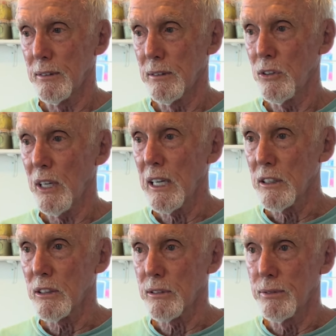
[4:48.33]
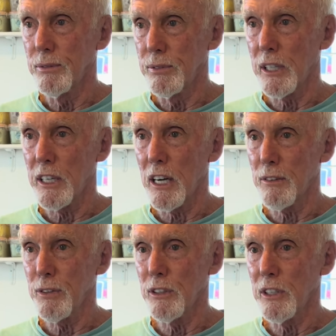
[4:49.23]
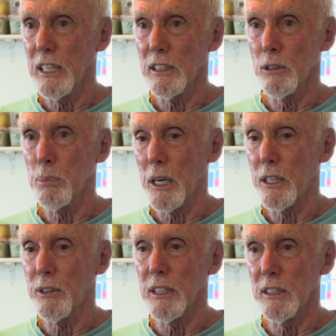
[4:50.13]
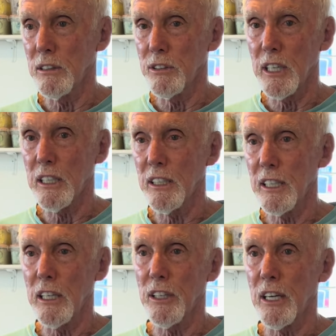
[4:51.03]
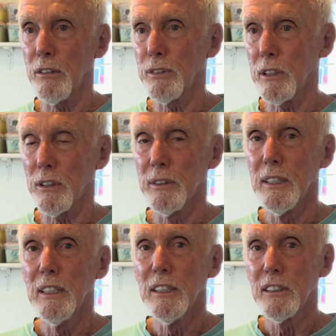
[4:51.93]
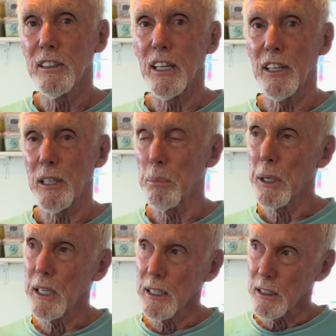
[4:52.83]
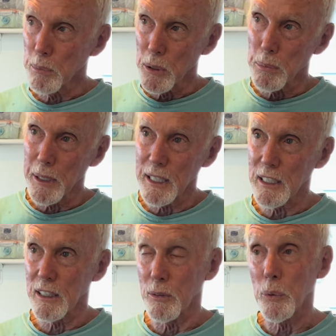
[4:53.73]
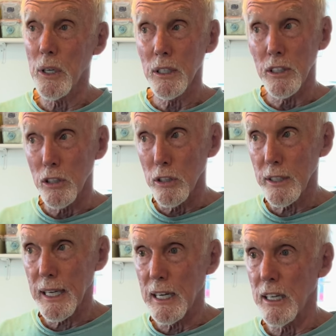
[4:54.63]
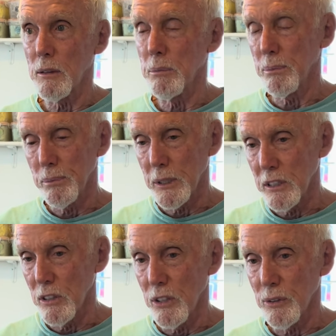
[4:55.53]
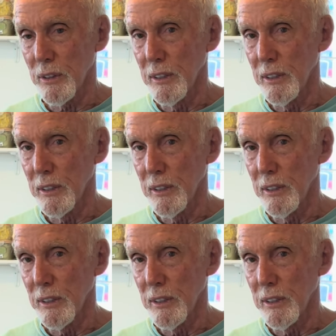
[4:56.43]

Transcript: you handle very often. You handle pottery in day-to-day life. So it's not like a painting. Put a painting on the wall, you look at it, but you don't.